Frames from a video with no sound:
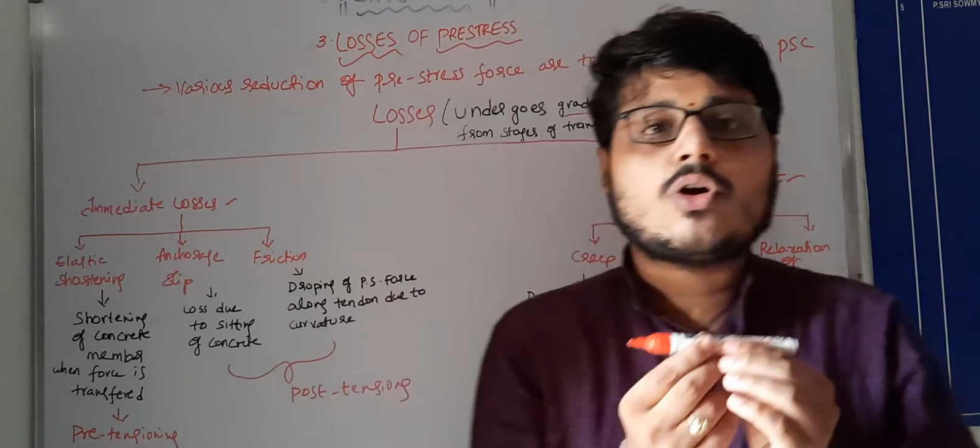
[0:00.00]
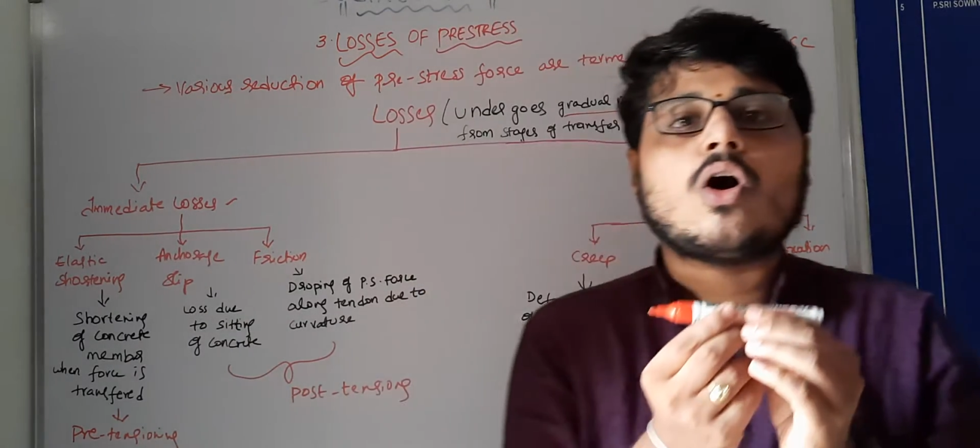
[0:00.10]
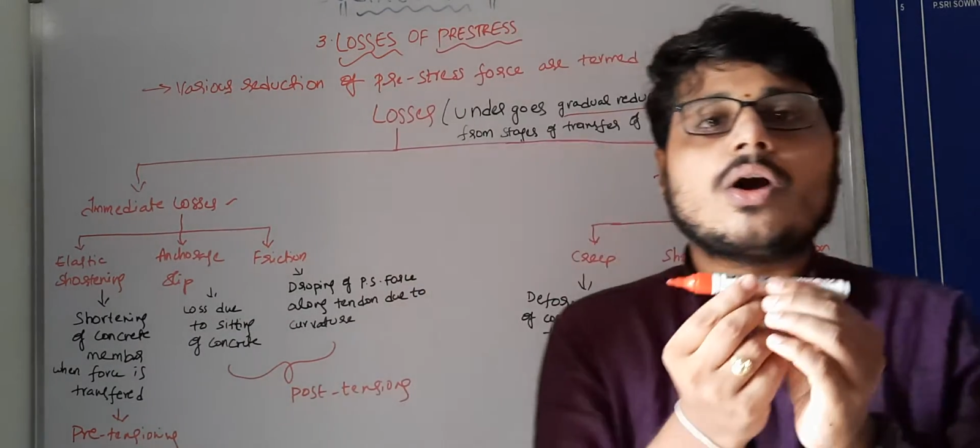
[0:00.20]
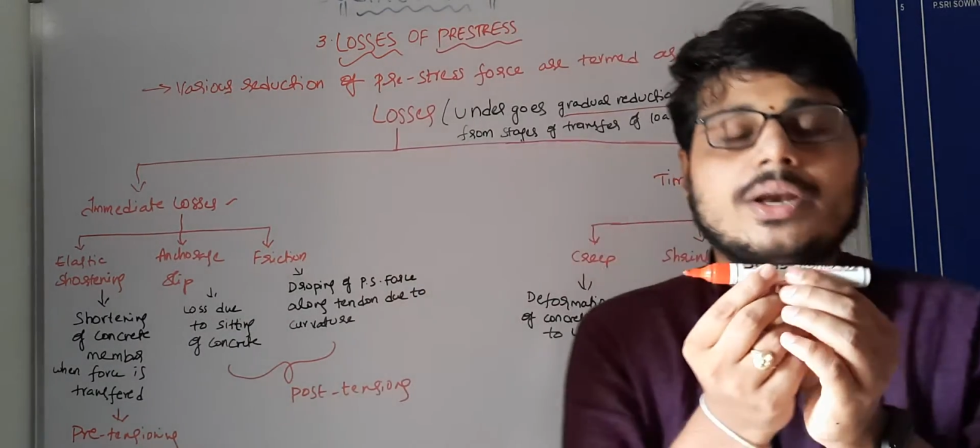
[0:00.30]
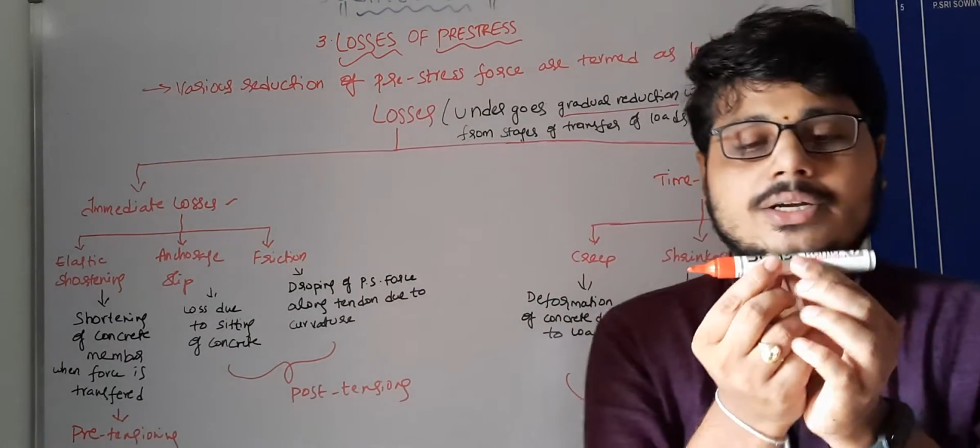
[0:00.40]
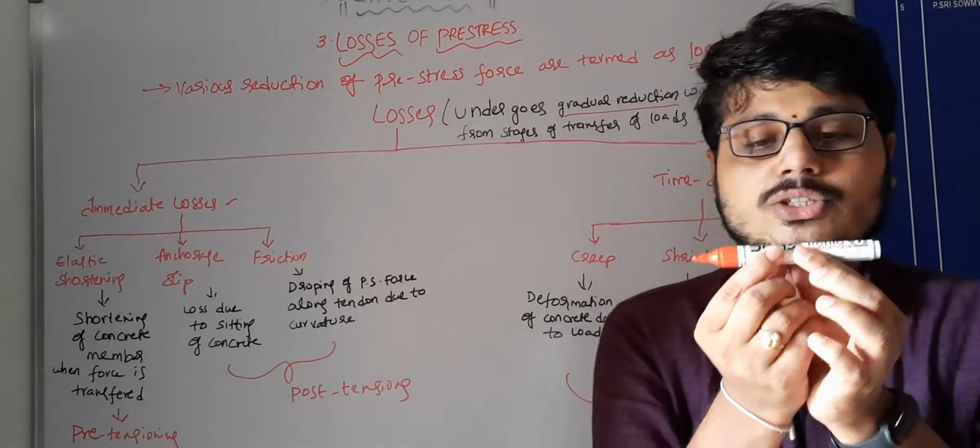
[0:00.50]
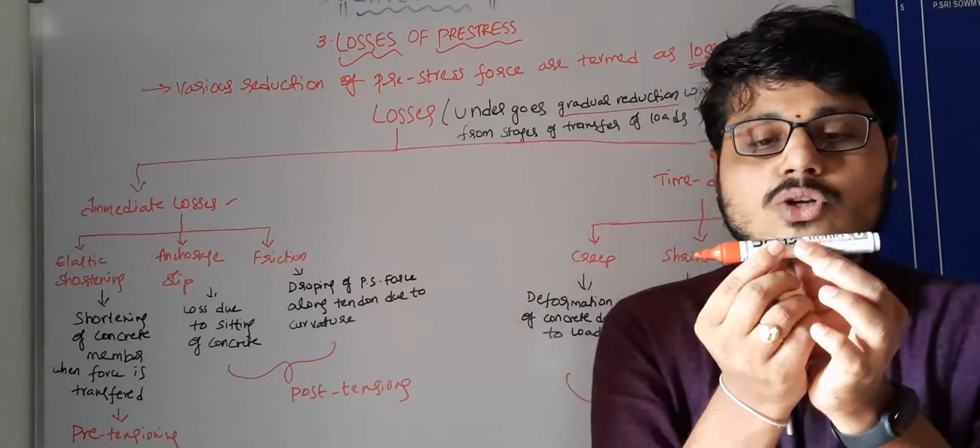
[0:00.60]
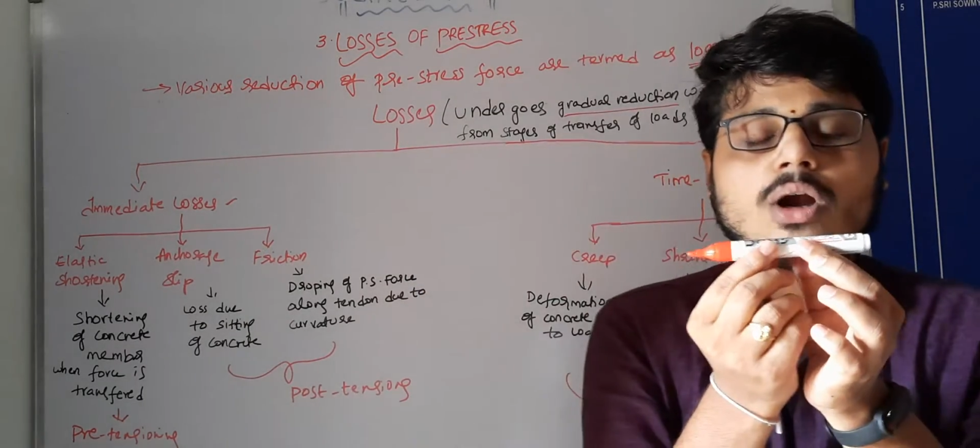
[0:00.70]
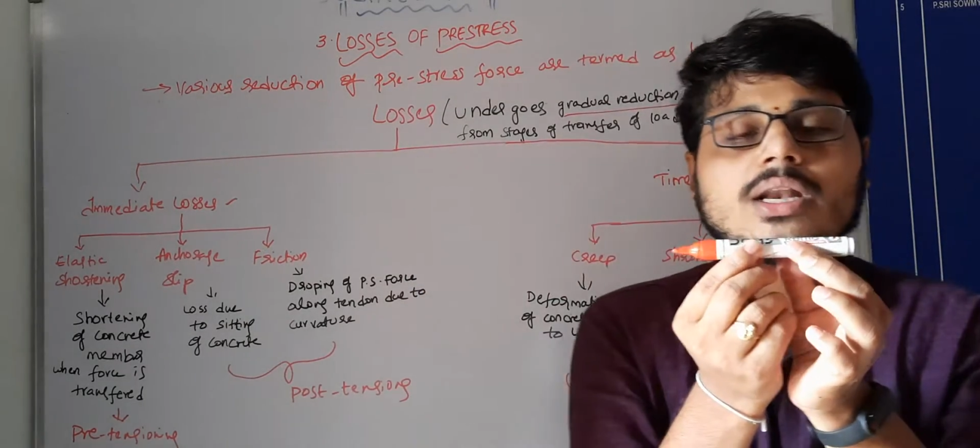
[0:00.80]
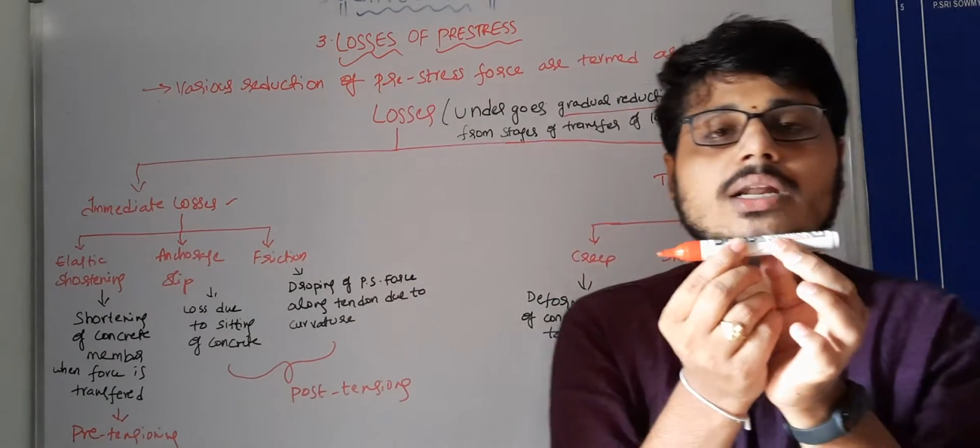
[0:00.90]

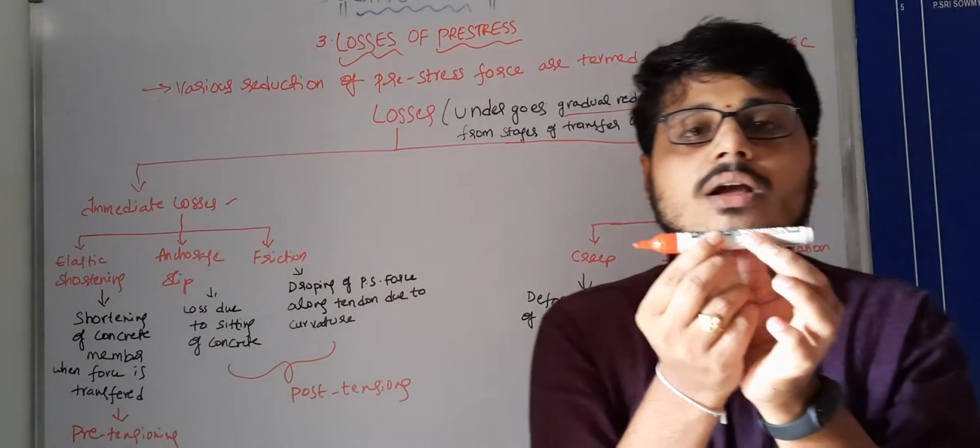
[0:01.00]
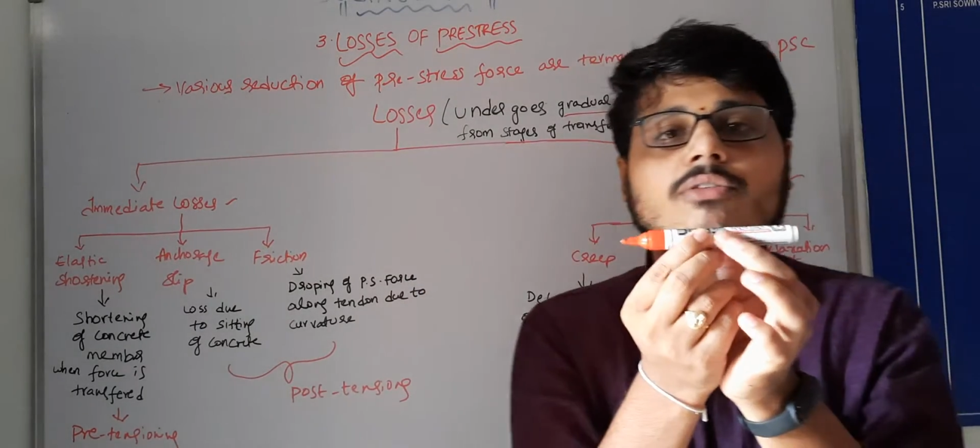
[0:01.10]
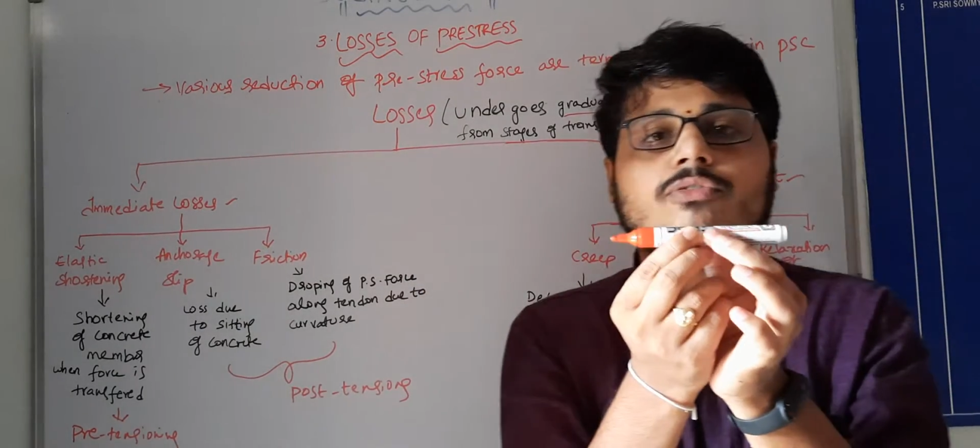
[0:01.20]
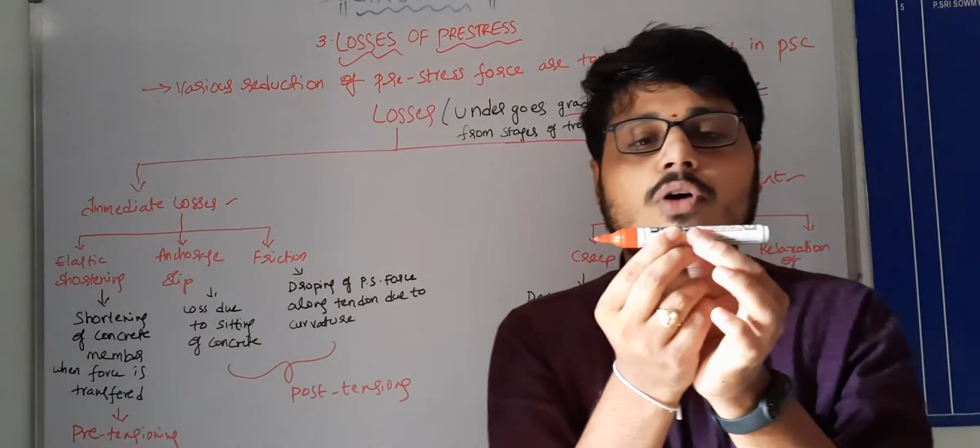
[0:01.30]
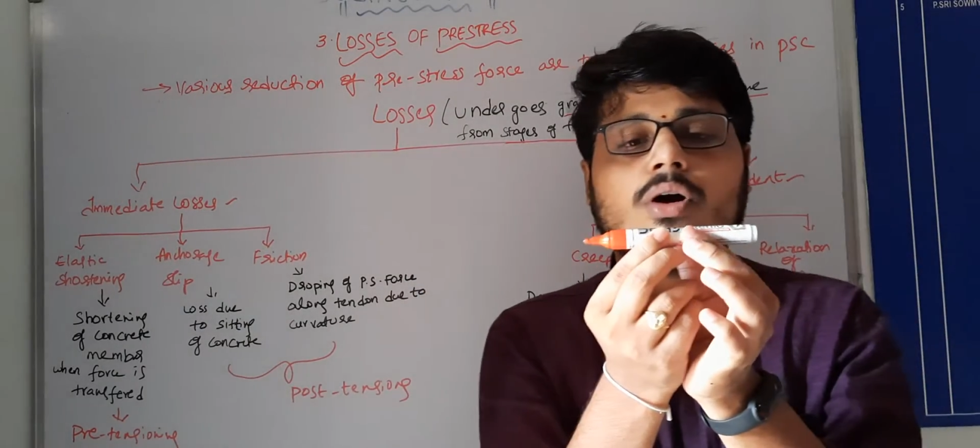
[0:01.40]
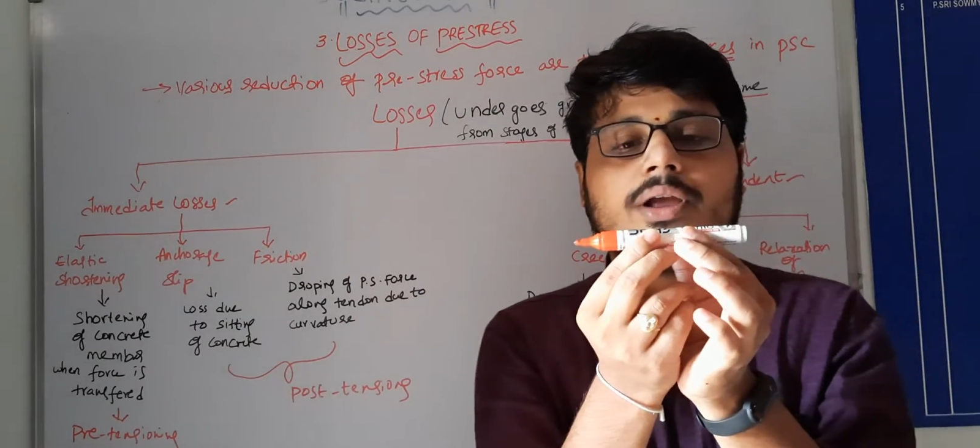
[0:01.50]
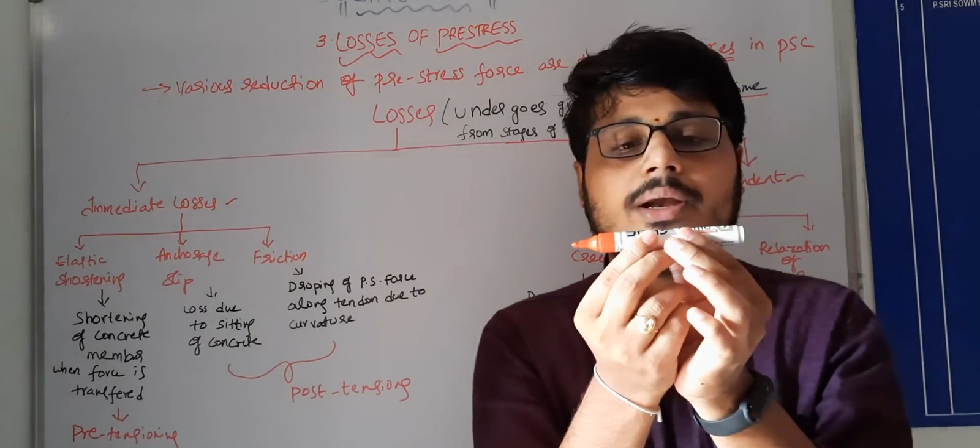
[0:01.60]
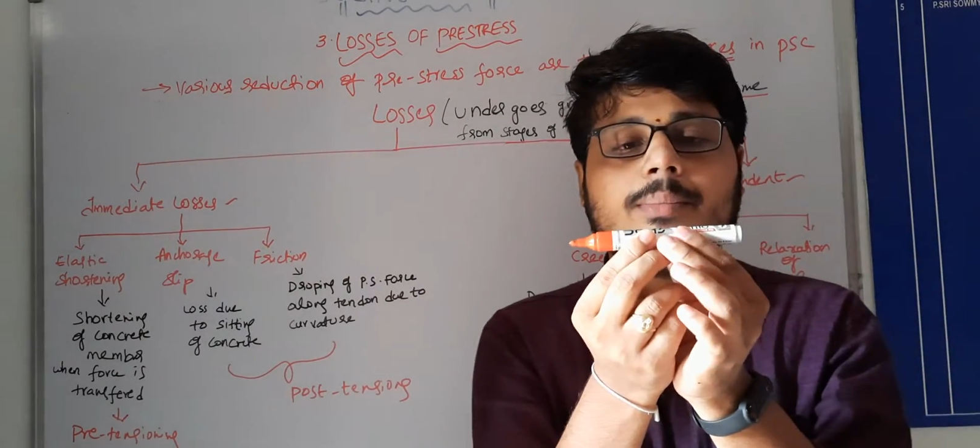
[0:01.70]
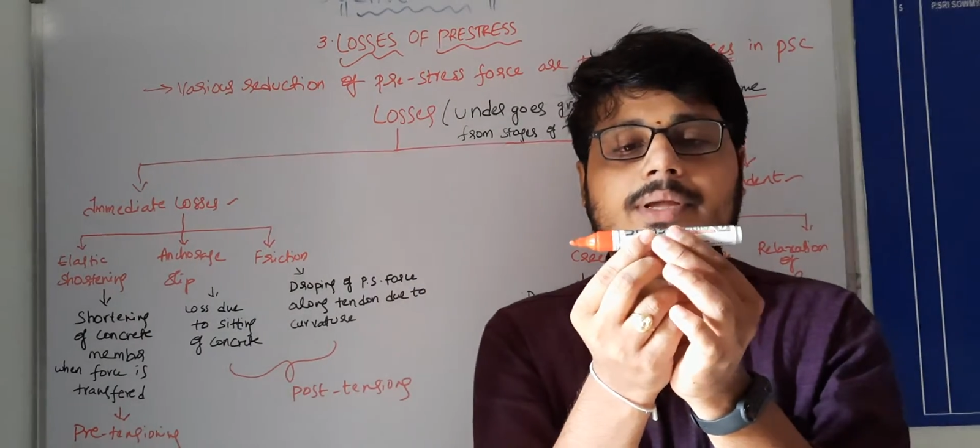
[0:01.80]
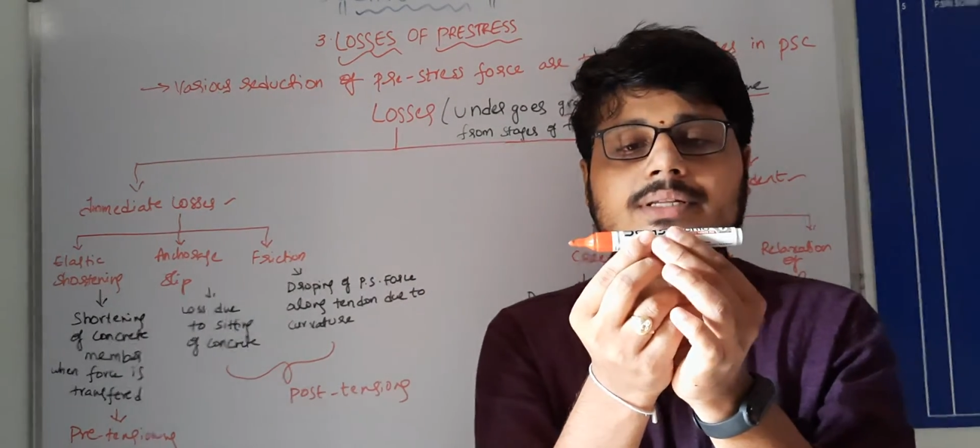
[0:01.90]

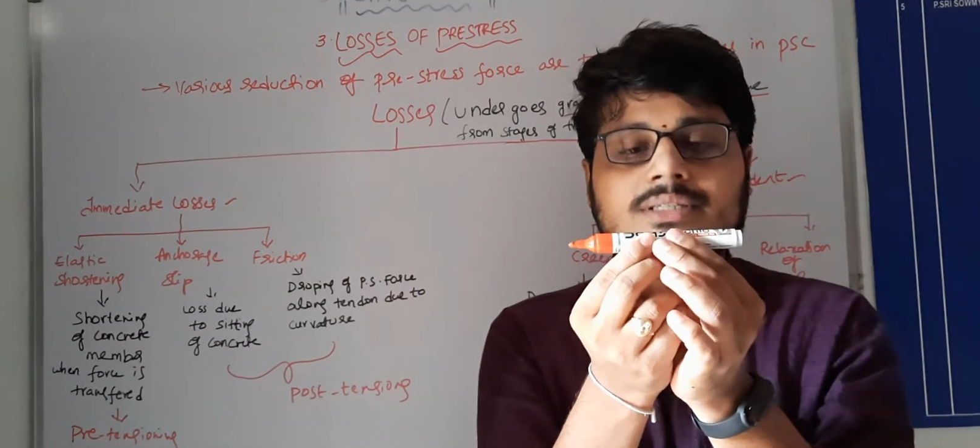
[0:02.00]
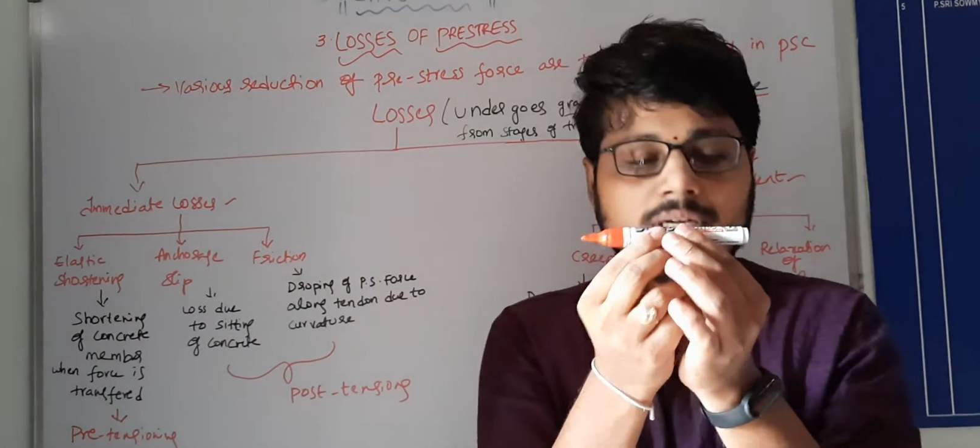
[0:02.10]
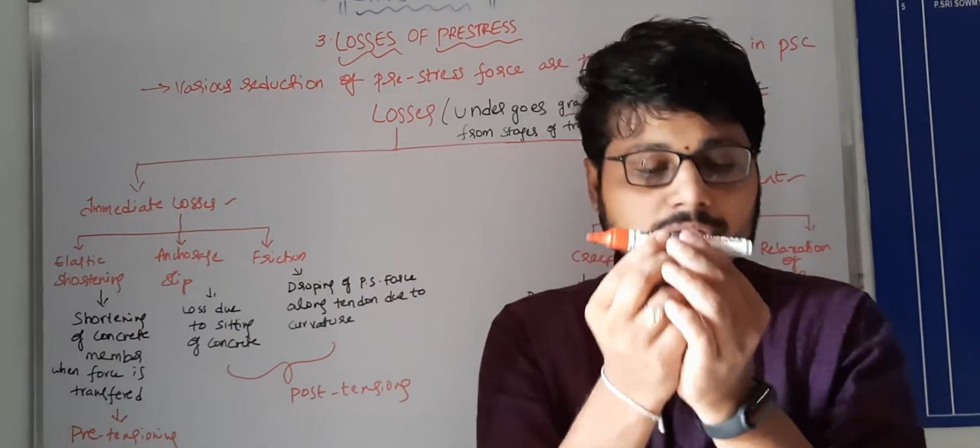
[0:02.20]
concrete means,